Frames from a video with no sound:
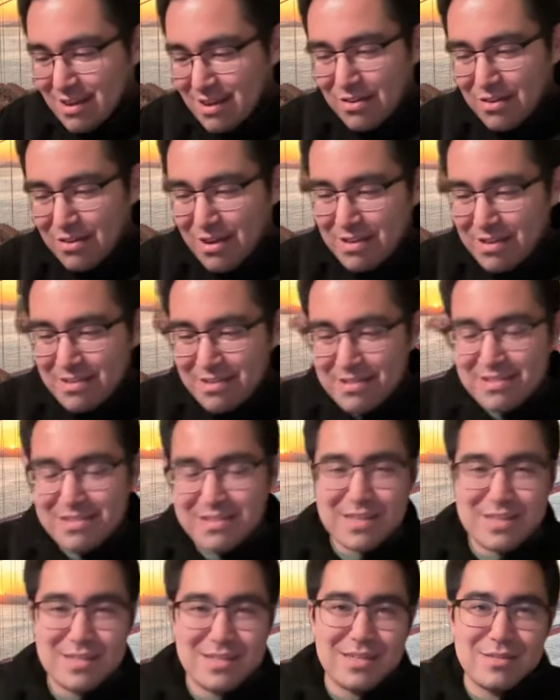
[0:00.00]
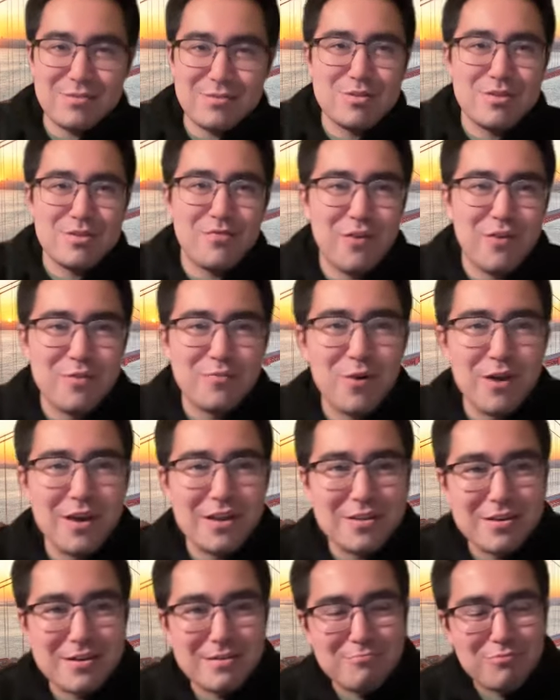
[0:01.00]
All right. This, this was a fun
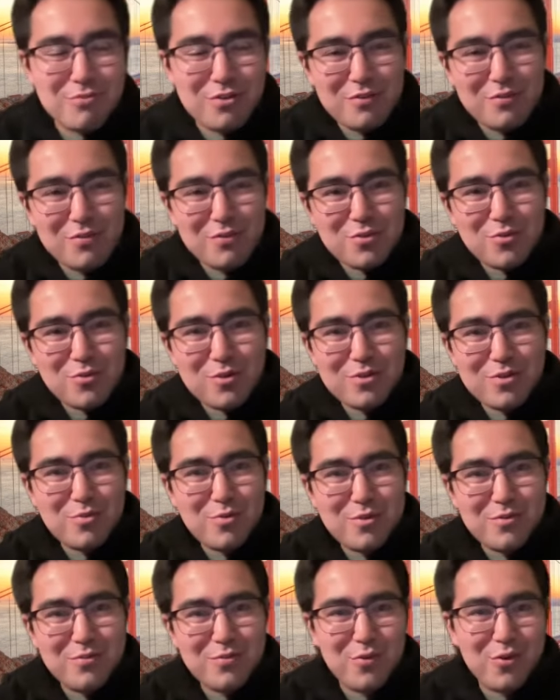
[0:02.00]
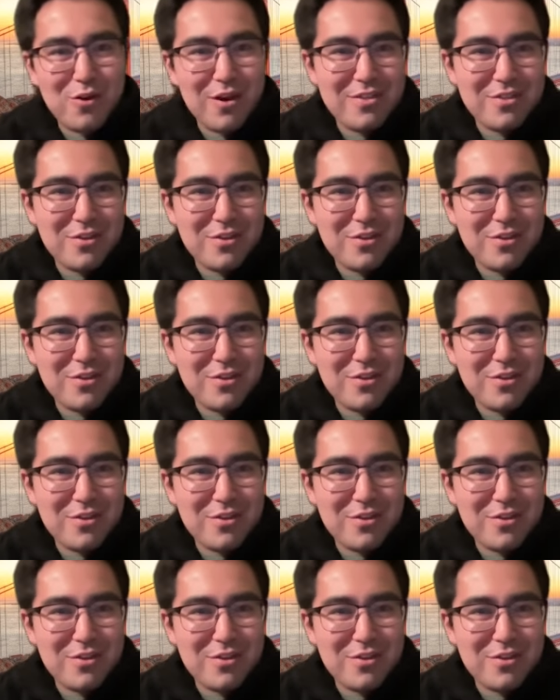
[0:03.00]
way to preview 2024.